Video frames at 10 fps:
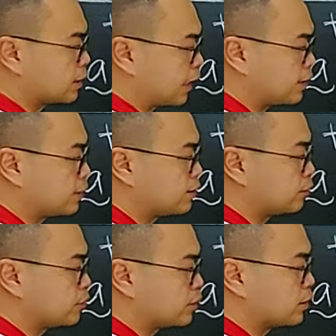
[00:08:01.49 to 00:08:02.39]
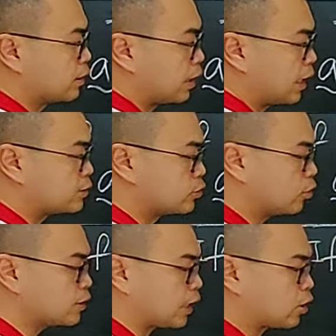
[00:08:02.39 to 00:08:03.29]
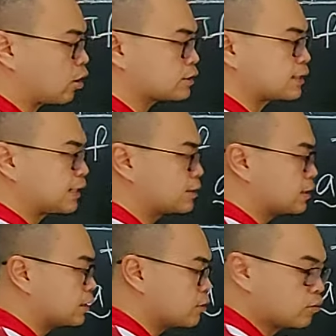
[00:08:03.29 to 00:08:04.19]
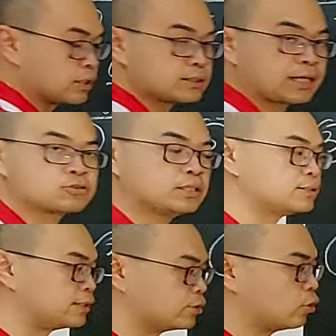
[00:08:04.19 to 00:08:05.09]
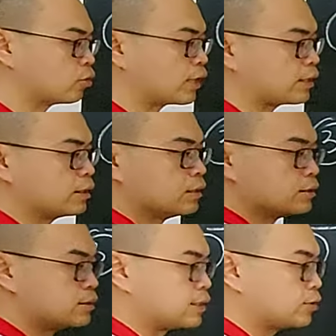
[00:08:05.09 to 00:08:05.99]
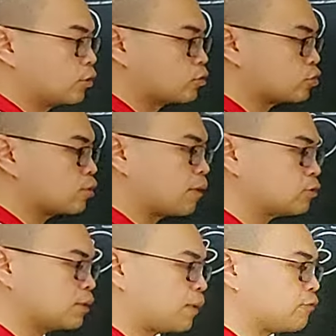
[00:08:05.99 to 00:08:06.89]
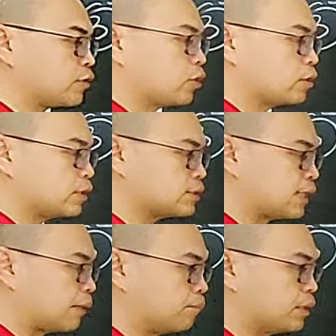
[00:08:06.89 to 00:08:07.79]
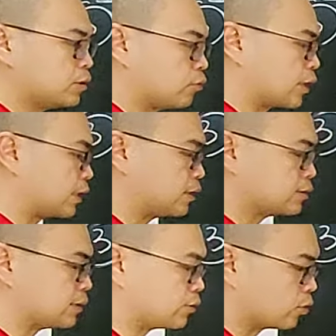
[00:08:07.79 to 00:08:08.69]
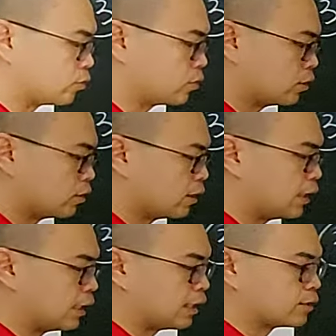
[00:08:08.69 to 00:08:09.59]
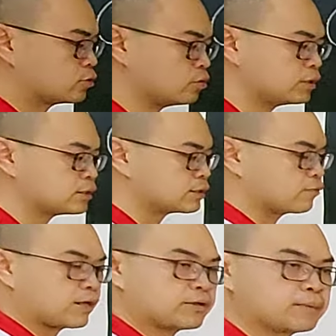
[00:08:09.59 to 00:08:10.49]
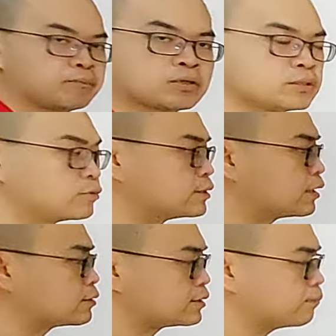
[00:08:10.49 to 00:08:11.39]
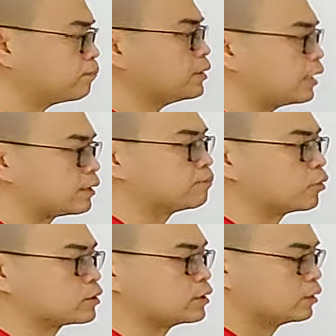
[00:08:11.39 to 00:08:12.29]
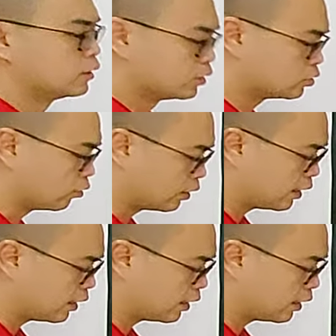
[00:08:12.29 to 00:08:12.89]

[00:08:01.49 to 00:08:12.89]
90 degree. As you know that cos 90 is actually 0, right? 0. So you multiply with this number, you are getting 0. So this is a very important result, simple and important. So